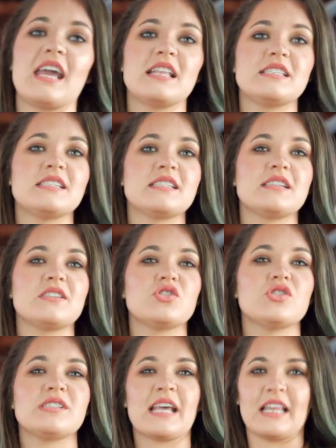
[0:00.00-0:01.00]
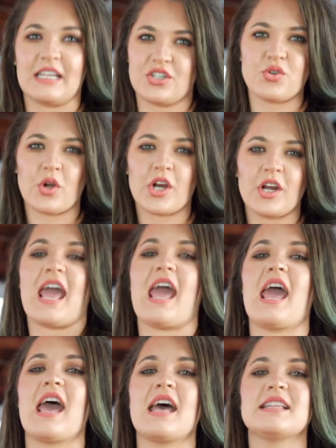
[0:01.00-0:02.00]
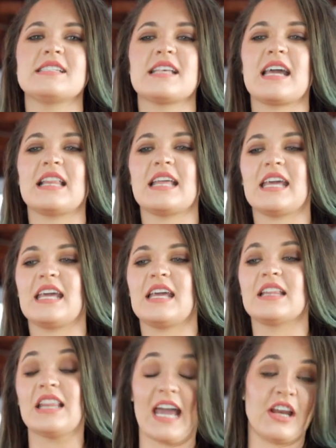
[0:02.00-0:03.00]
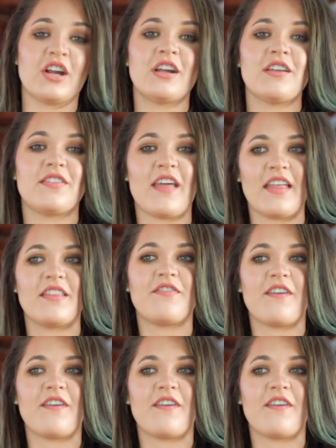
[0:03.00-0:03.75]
it's slightly shorter and slightly lighter than the